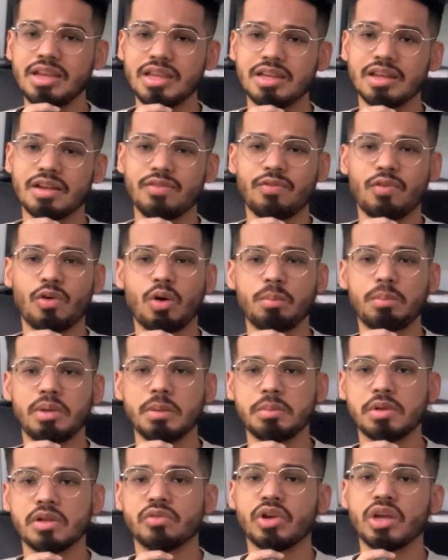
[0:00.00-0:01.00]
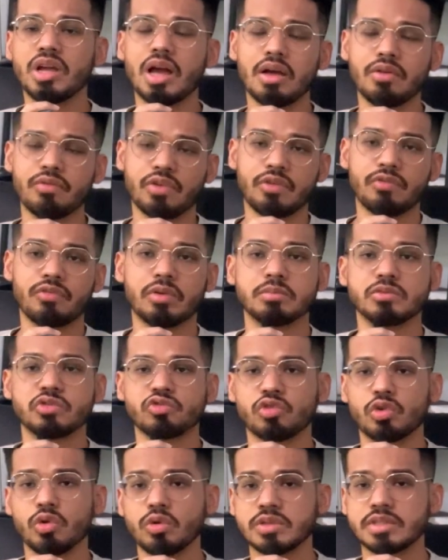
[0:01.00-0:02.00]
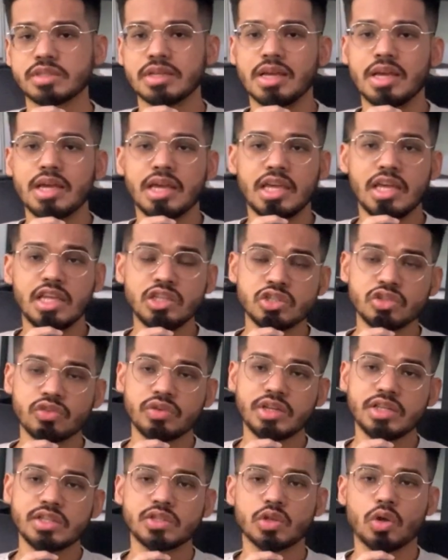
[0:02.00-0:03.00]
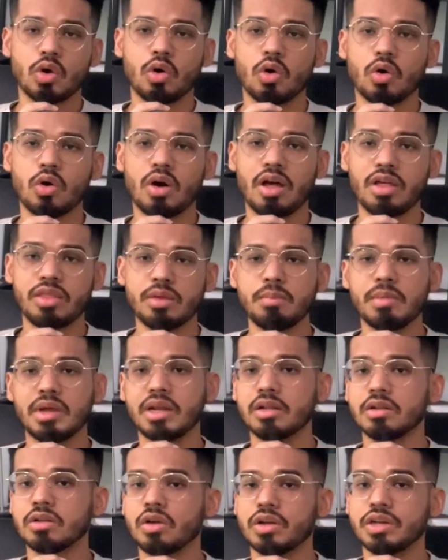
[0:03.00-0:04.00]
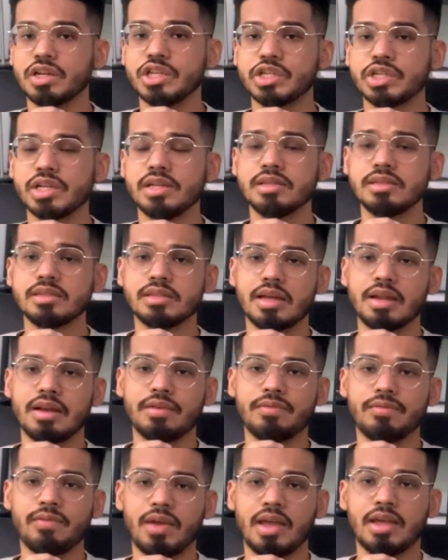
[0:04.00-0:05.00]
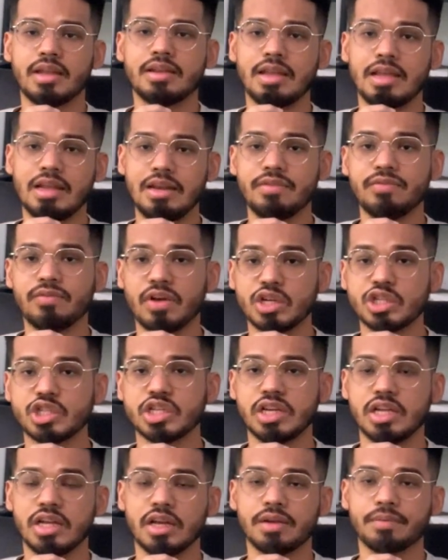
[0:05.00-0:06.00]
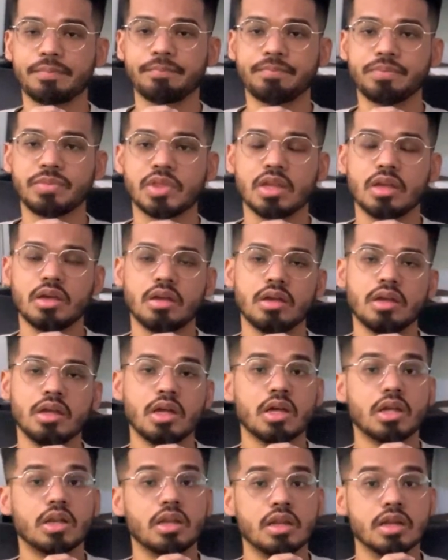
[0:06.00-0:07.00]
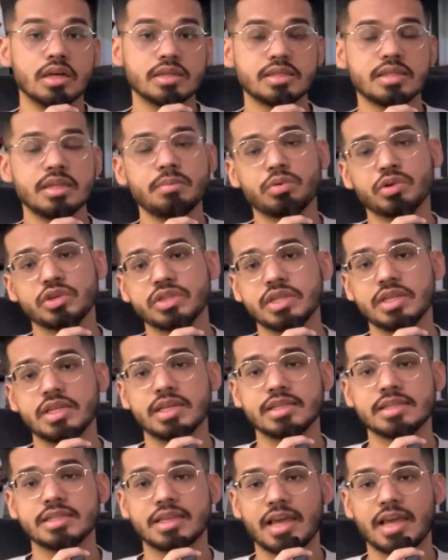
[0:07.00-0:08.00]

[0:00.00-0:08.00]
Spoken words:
needed for people recovering from strokes, injuries, or other medical conditions that affect daily functioning. Nursing procedures